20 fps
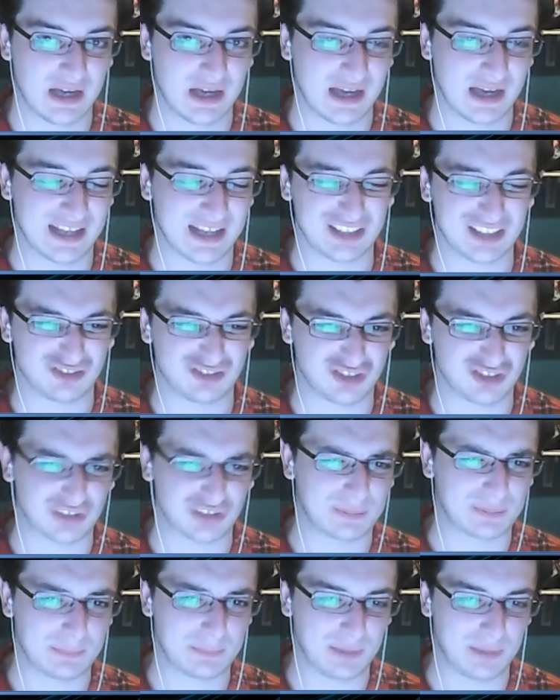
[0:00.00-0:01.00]
And had
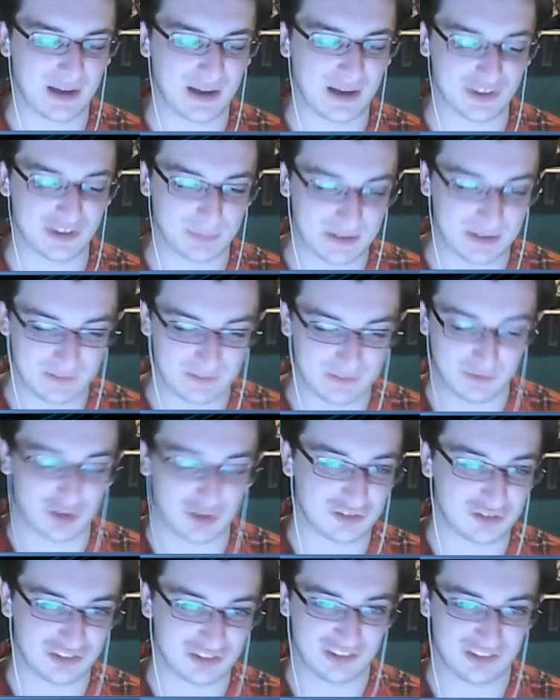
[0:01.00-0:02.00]
just been passed by the
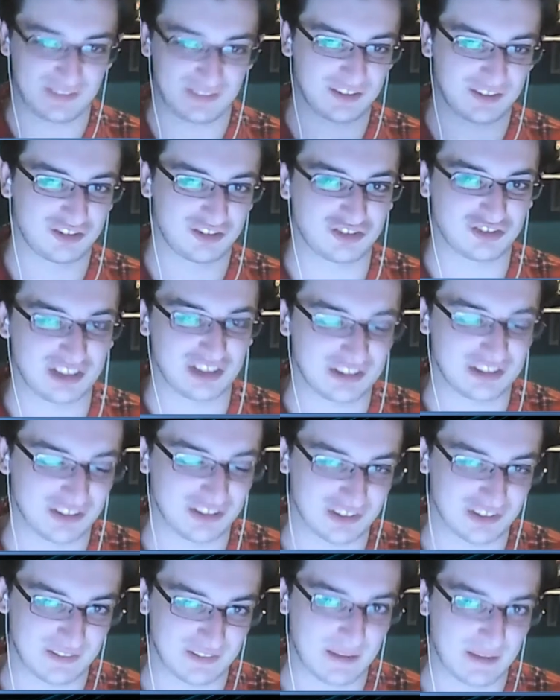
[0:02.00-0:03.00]
Virgins and the
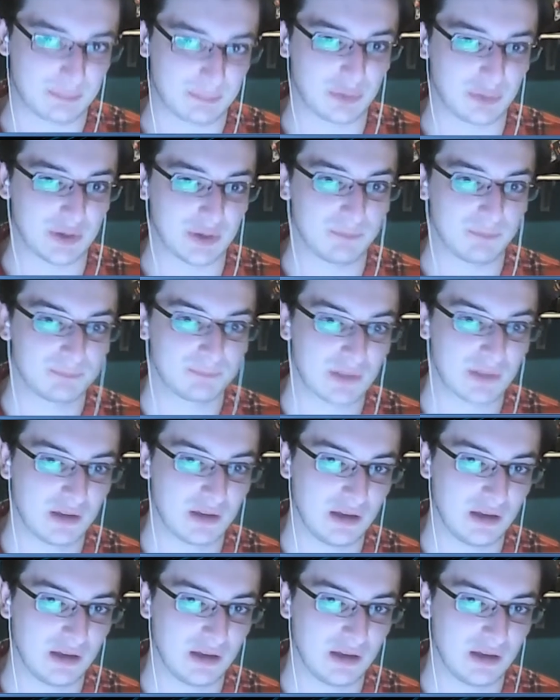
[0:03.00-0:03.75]
Cheetahs at that point